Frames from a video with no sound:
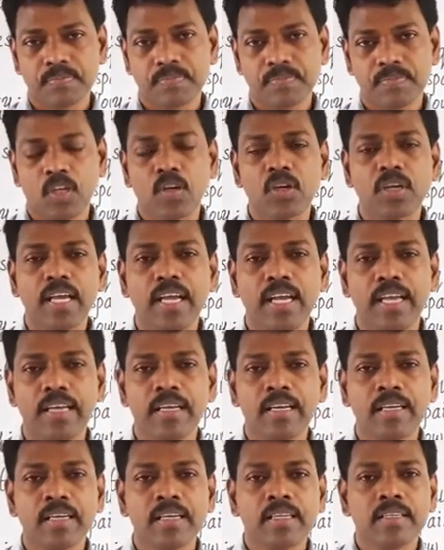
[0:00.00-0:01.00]
Okay.
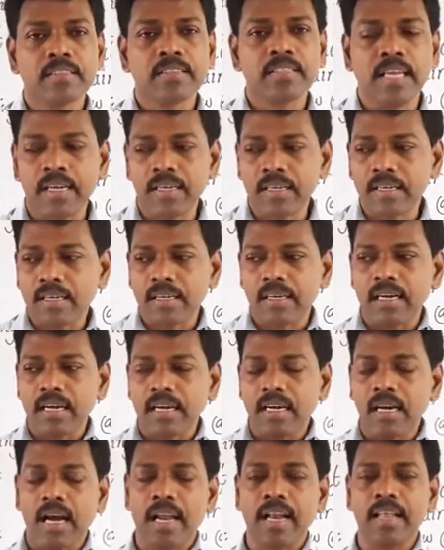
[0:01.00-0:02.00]
Then
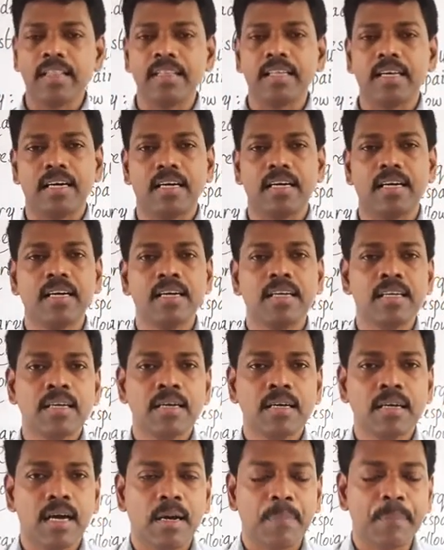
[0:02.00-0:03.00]
another
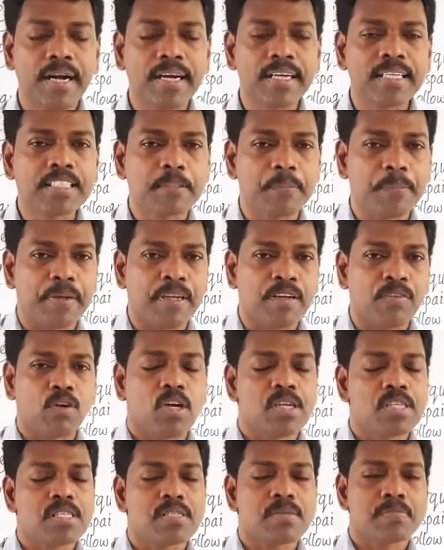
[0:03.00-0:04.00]
participant
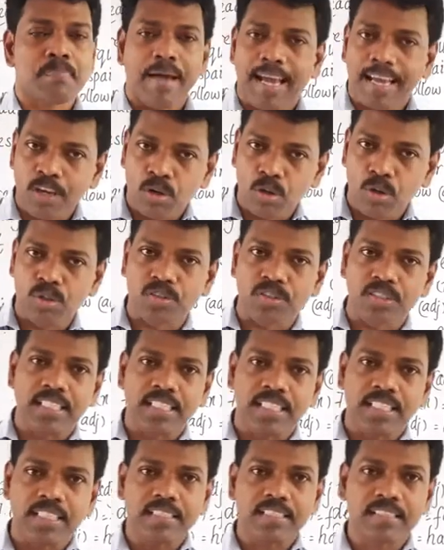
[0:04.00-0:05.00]
was mango
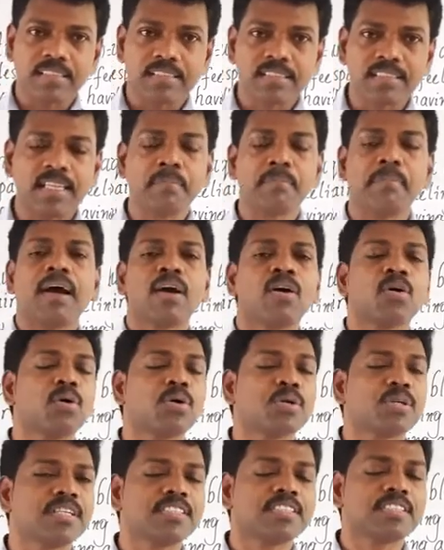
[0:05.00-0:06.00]
tree. Then mango
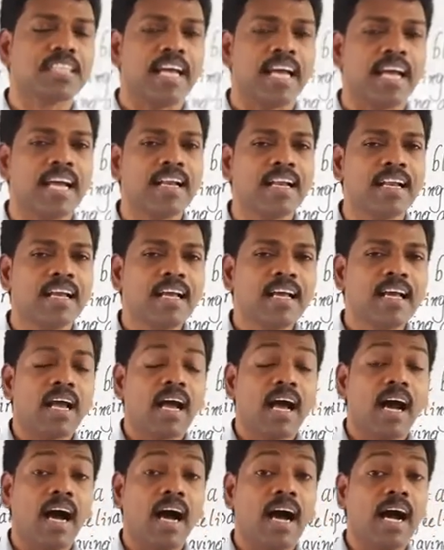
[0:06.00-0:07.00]
tree said,
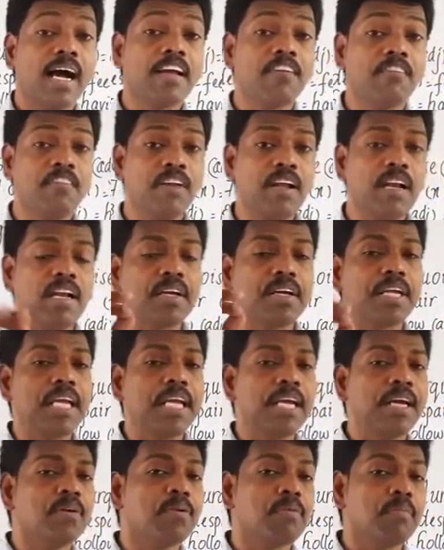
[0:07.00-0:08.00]
I will
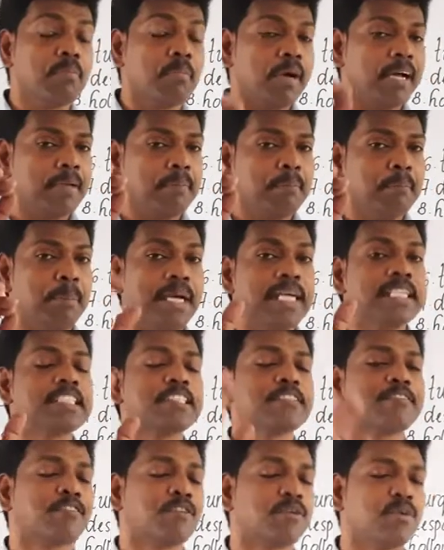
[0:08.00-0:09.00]
give my
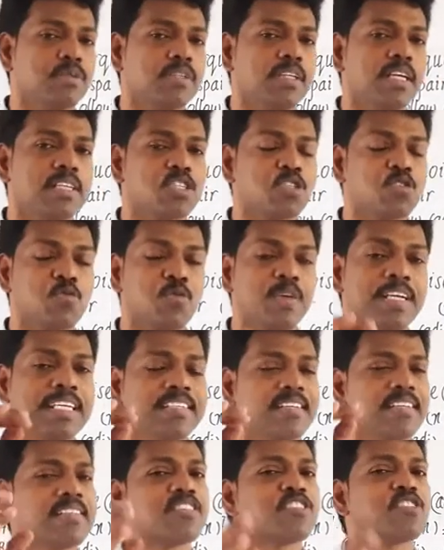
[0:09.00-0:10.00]
best fruit, the
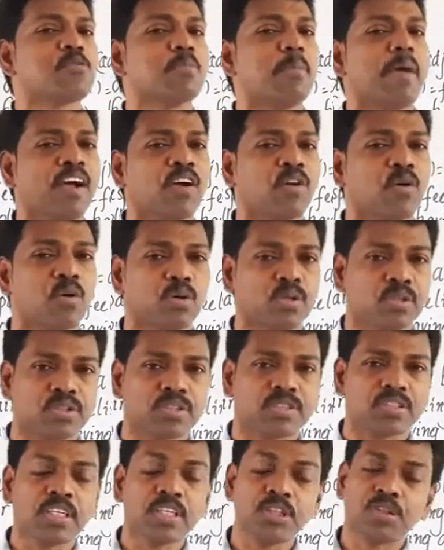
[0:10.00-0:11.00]
sweetest
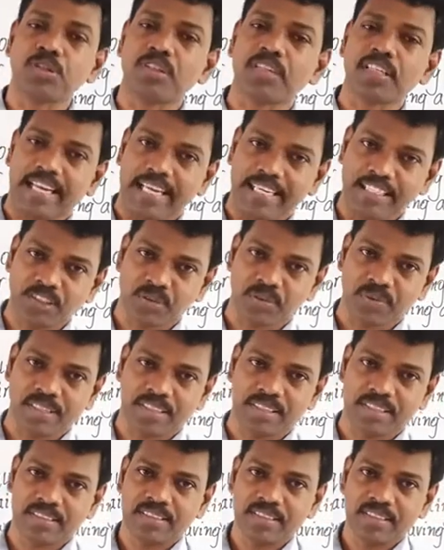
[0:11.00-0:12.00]
mangoes to the great
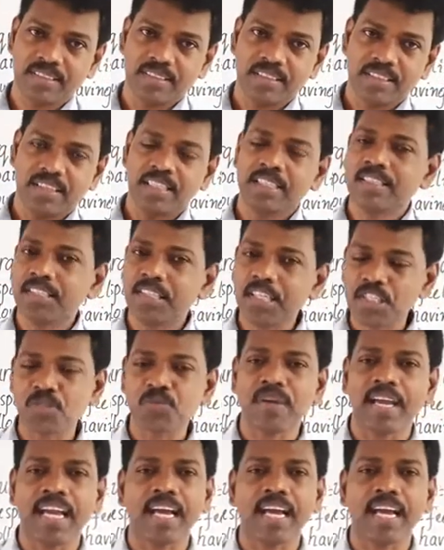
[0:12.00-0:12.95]
one. In this way,